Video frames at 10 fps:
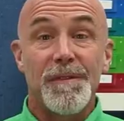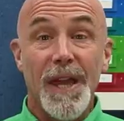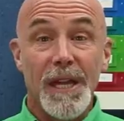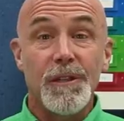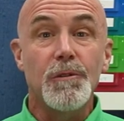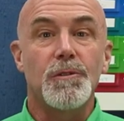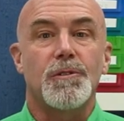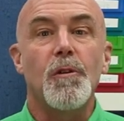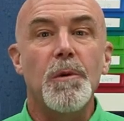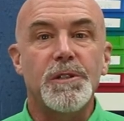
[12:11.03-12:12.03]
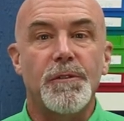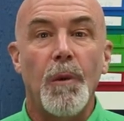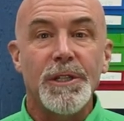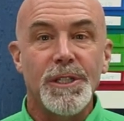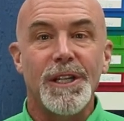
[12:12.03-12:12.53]
Thank you so much for
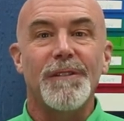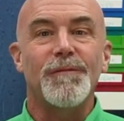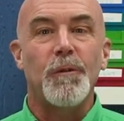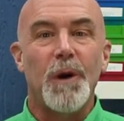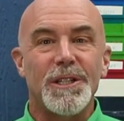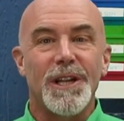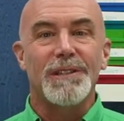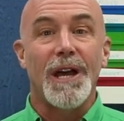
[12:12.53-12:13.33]
watching. If you're watching us